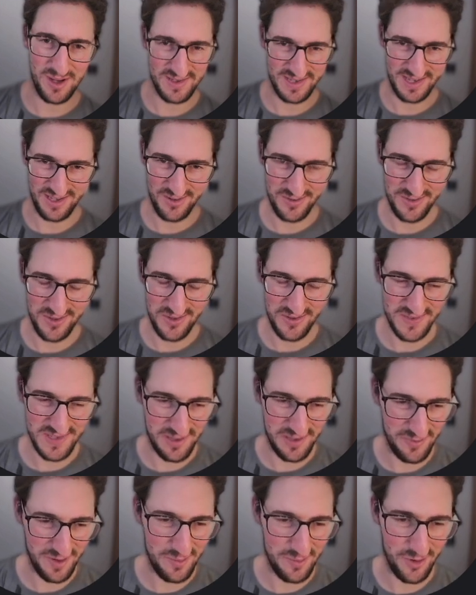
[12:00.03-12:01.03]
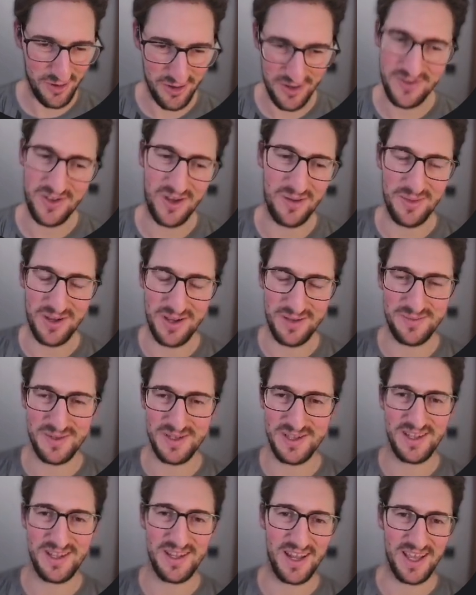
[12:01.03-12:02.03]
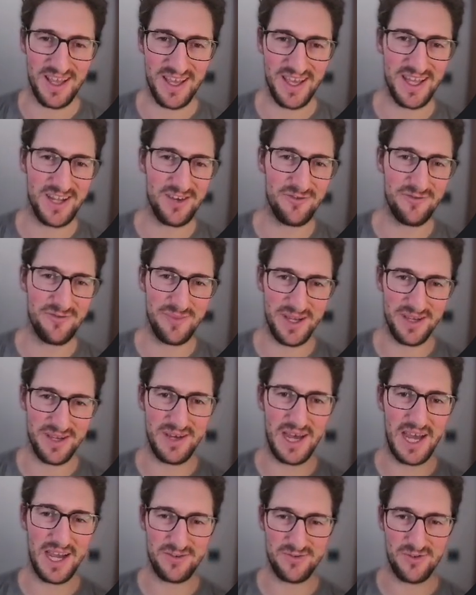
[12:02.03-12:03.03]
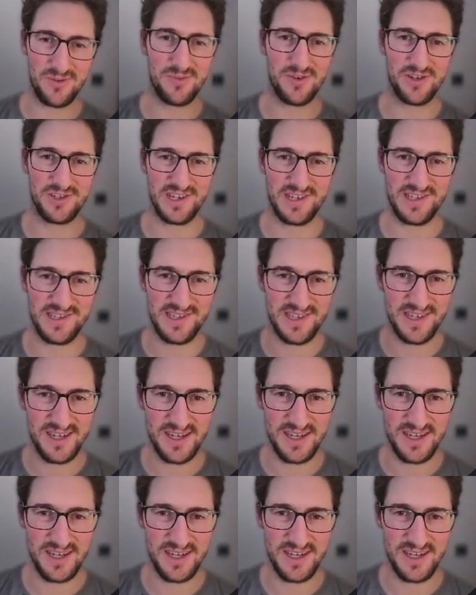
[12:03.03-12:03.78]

I don't use difflib or tomlib in like any of my actual projects.